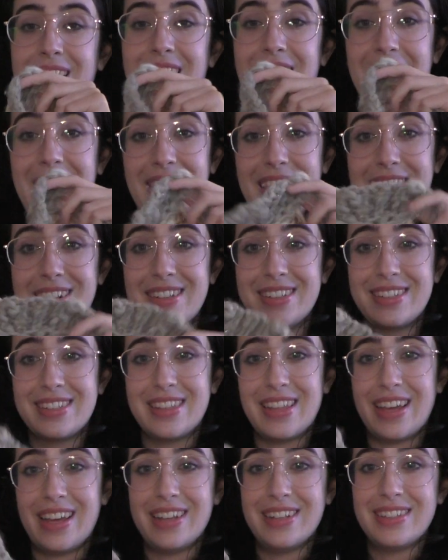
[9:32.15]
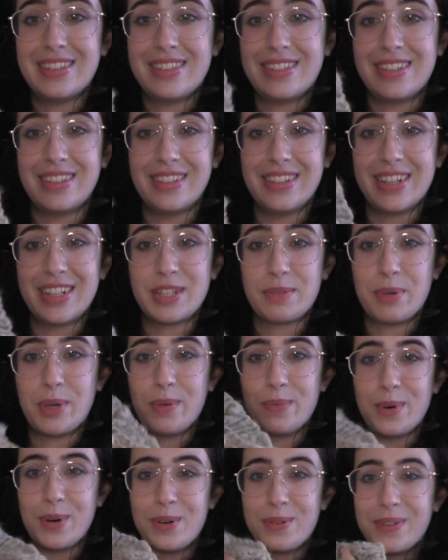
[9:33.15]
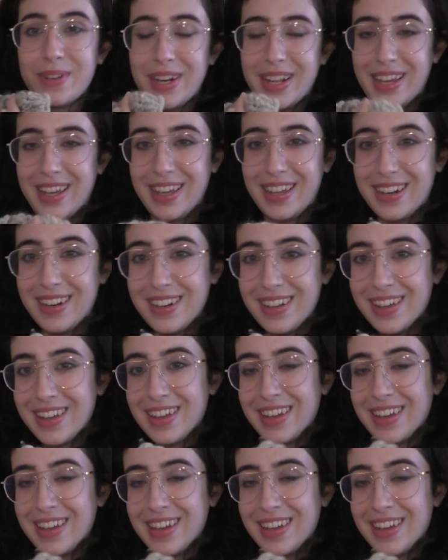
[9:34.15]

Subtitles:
ends that still need to be woven in,